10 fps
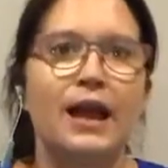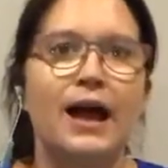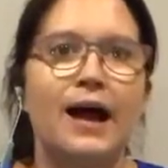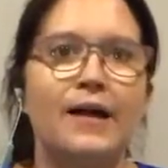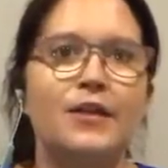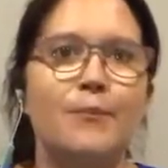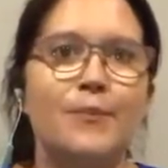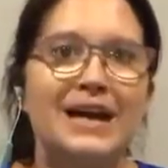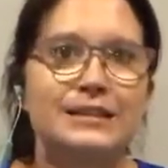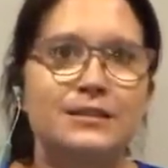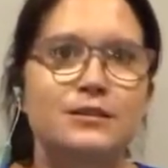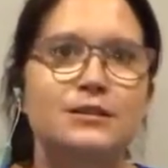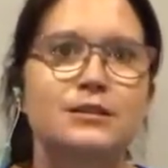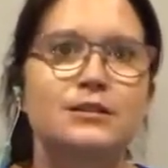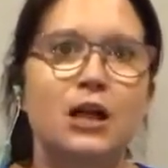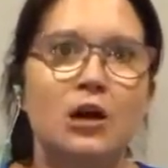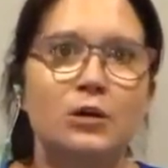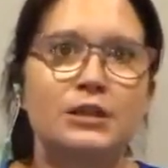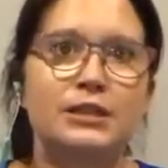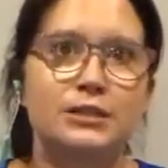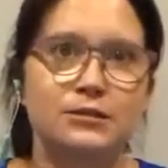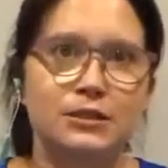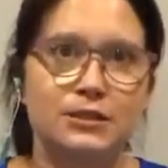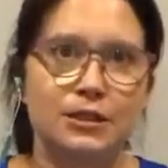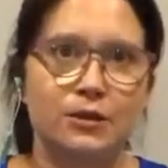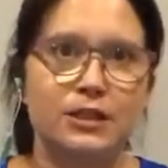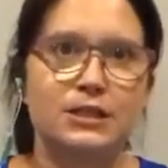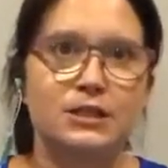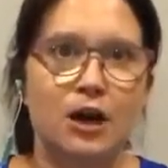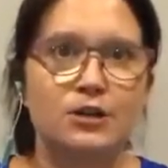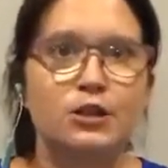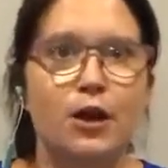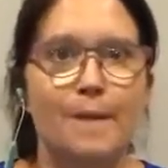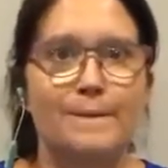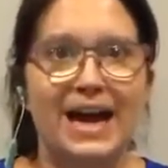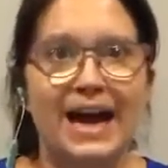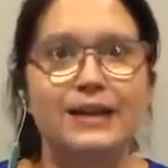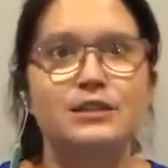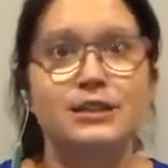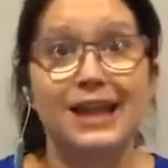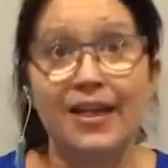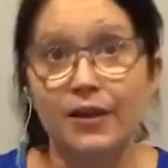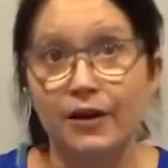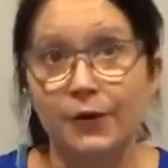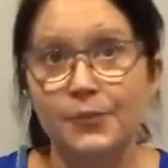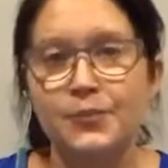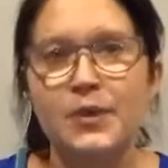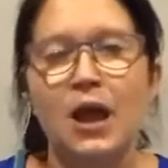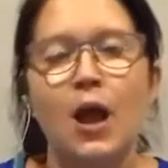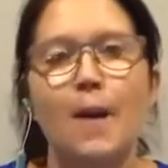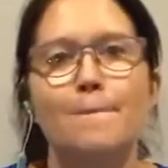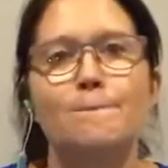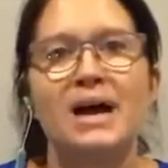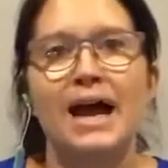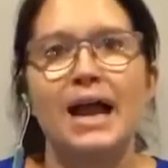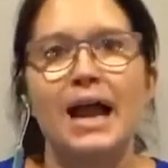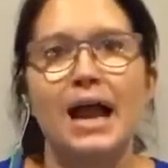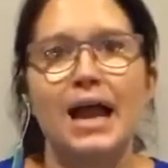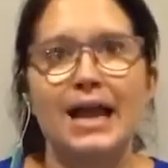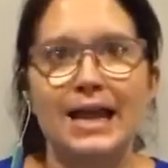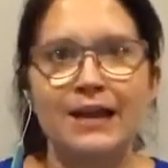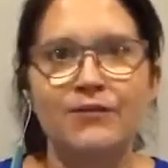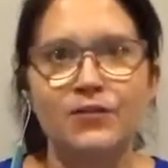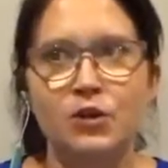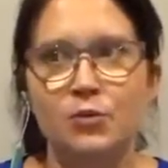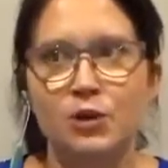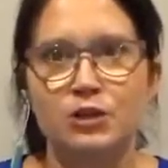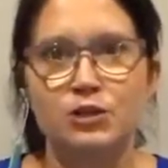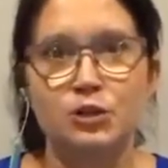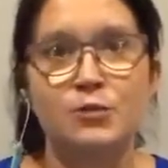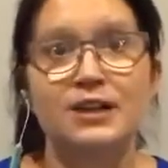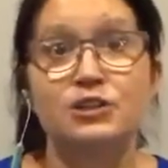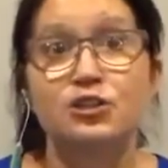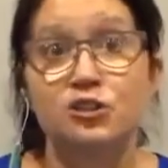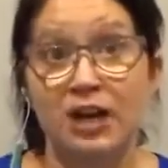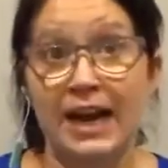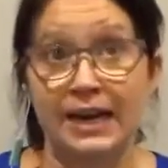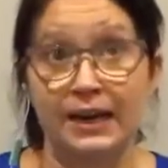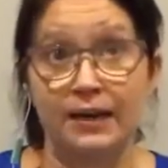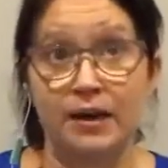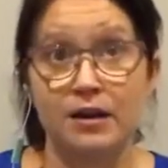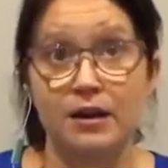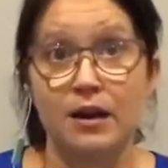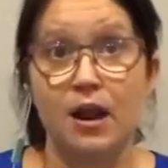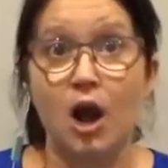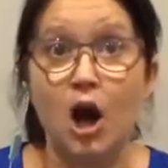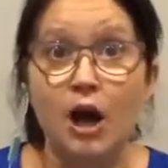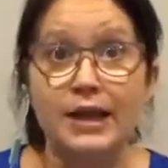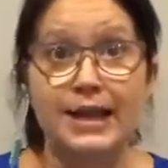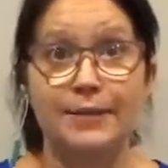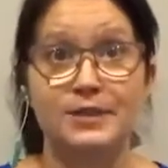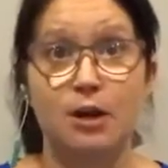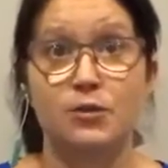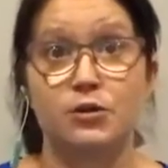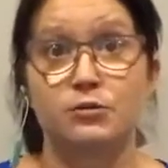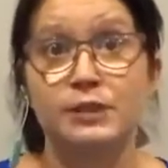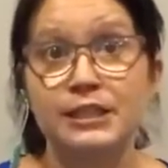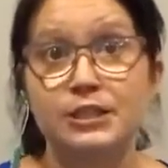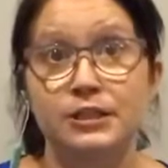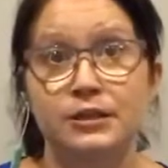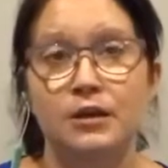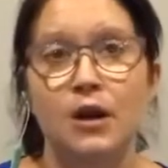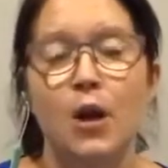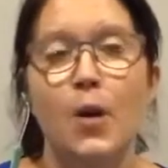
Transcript: the muscles slowly start to come back together. But if you put too much strain on the abdominal region